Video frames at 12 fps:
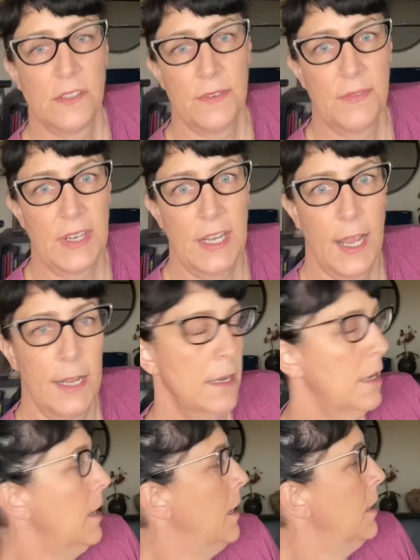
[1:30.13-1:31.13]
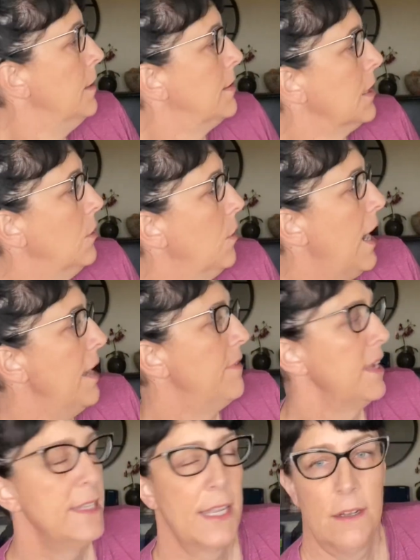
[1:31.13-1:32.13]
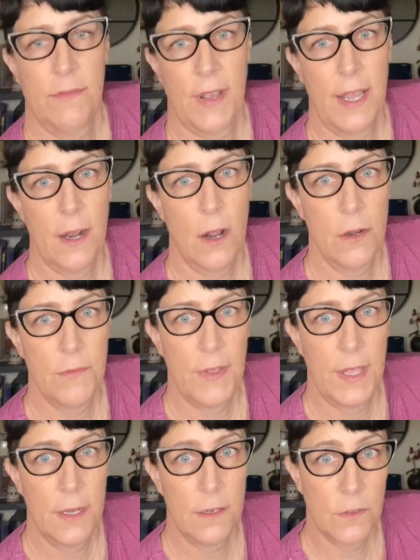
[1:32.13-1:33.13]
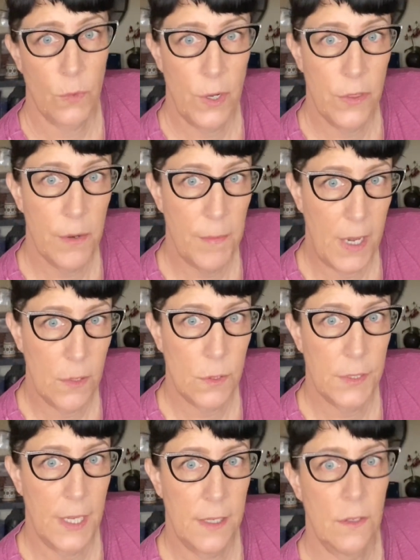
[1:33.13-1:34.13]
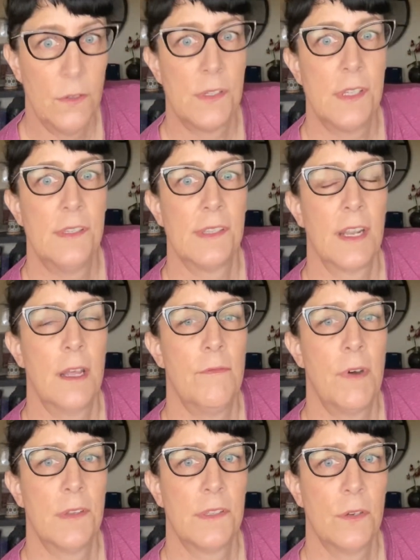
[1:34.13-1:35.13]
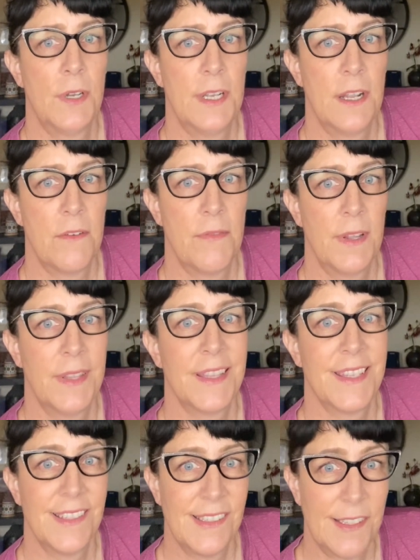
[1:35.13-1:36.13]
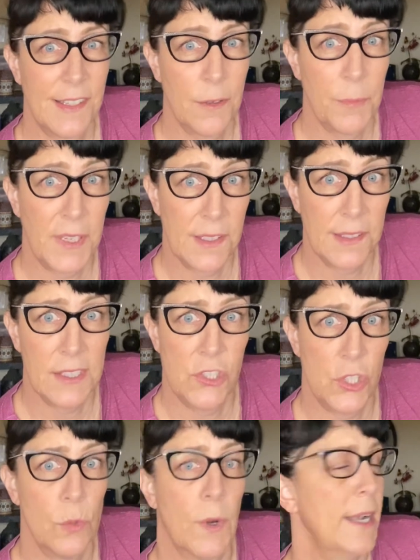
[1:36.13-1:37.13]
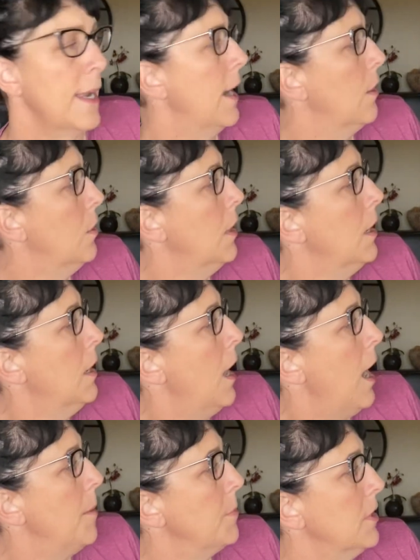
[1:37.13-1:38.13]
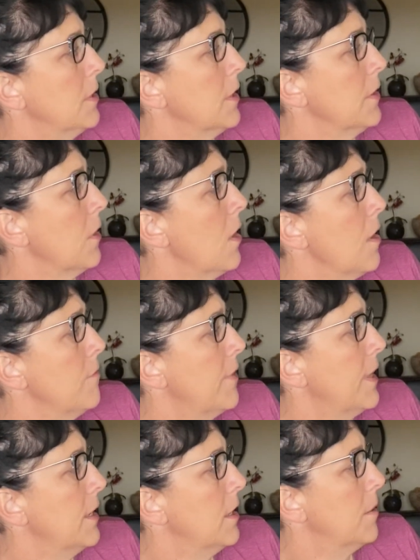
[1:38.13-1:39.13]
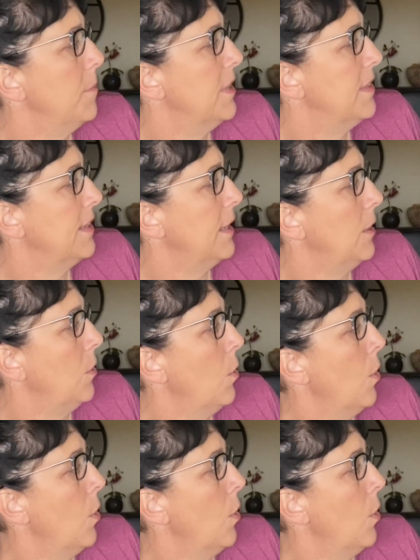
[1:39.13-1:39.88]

59. So I've identified heart failure as one of their medical diagnoses, and I've also identified that this is their biggest issue right now. I'm gonna look under heart failure and I'm gonna see